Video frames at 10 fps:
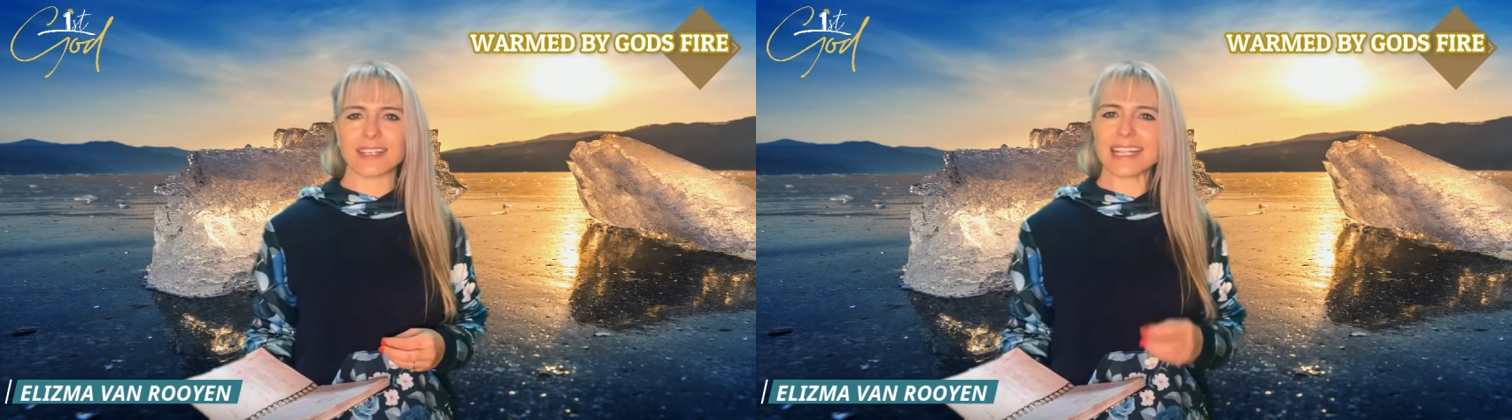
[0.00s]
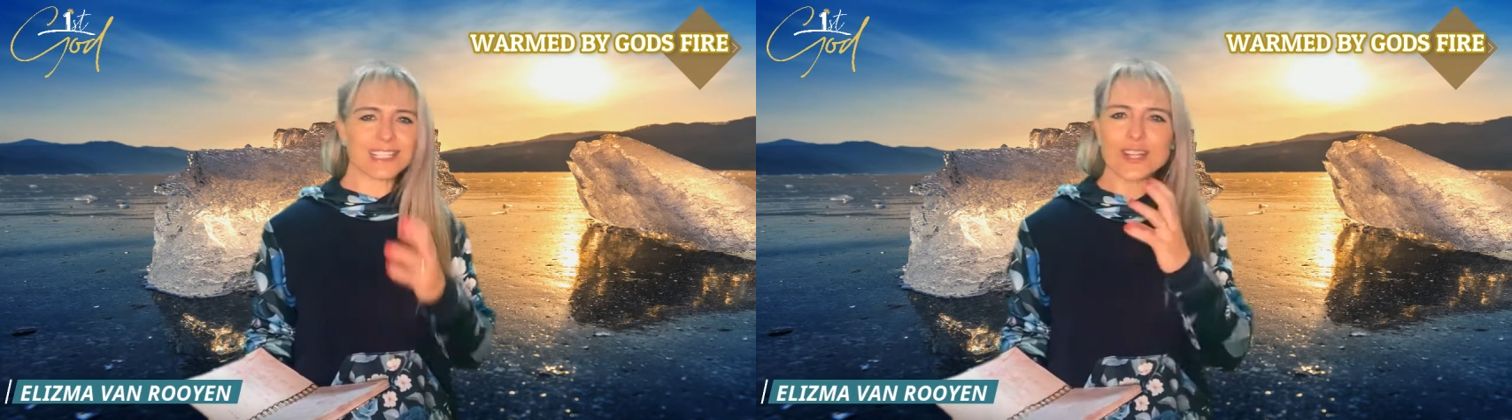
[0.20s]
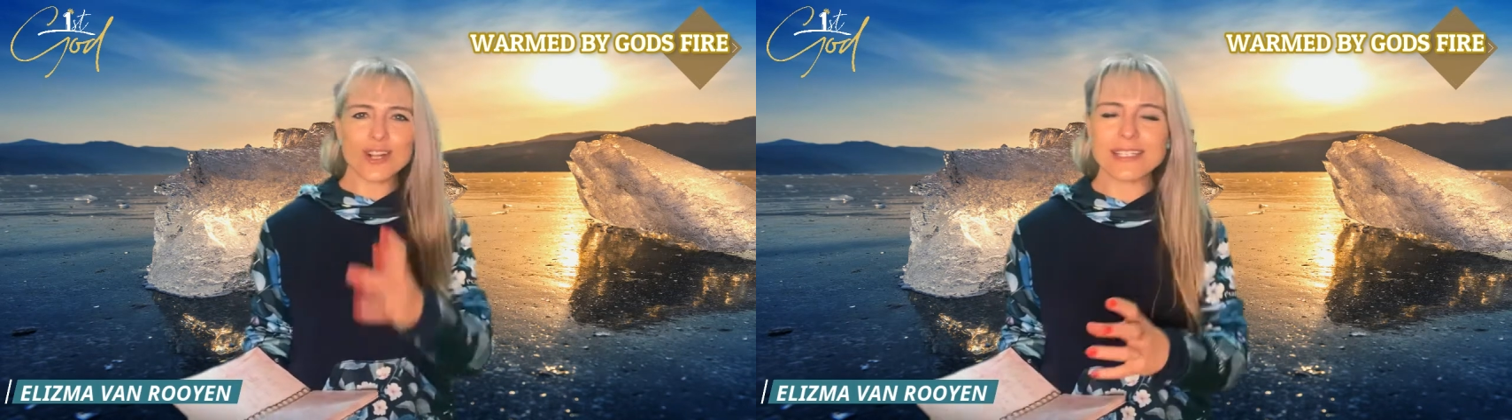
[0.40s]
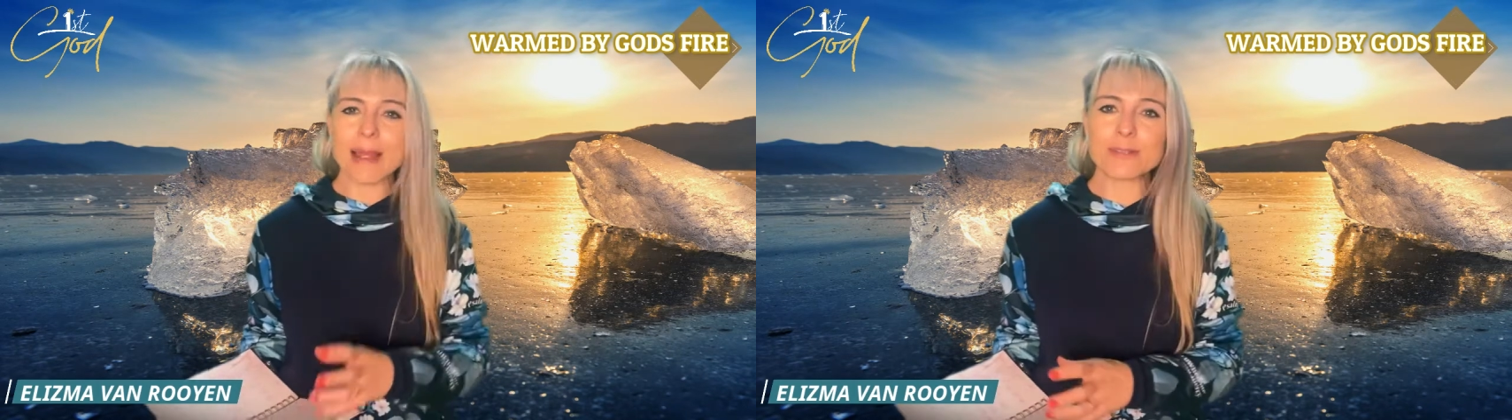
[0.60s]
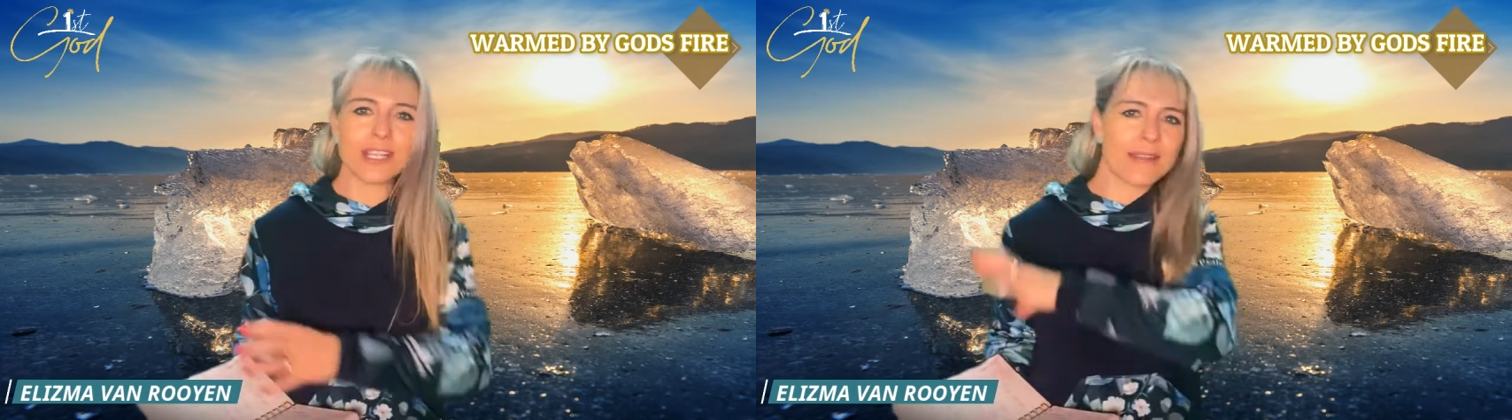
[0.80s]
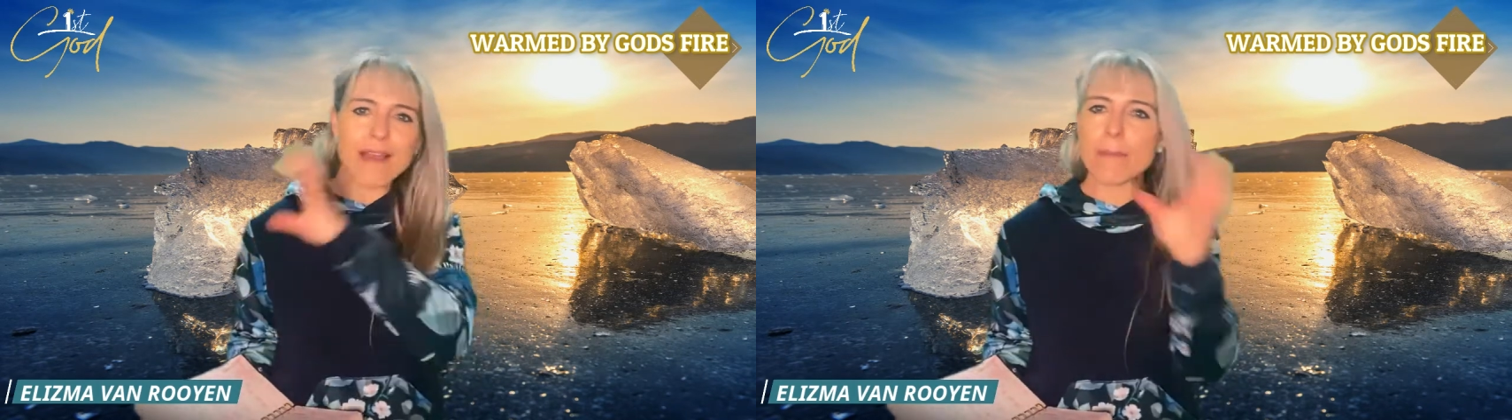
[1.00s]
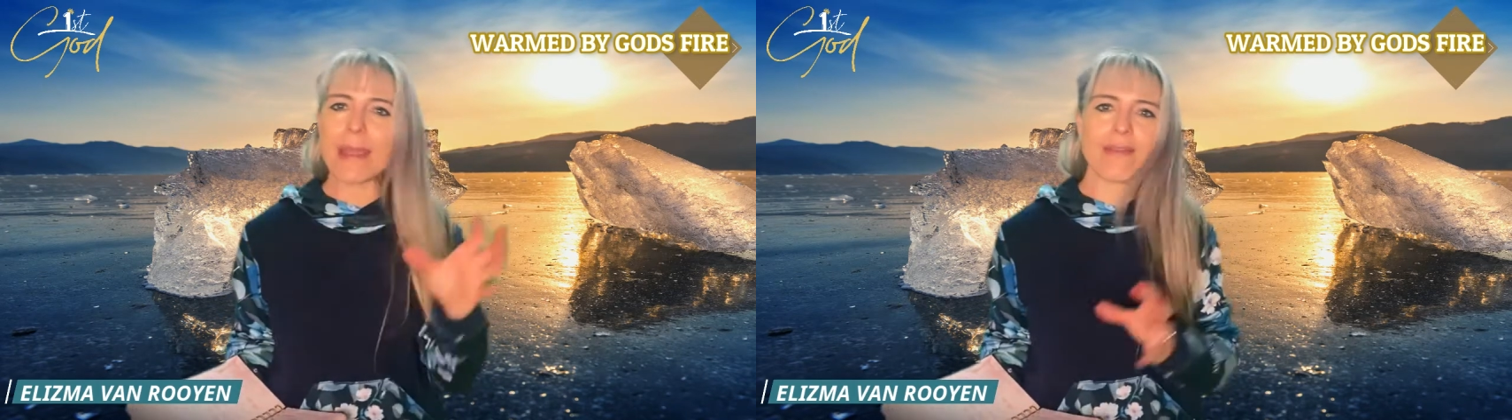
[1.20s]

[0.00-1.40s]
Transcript: It's not time to give up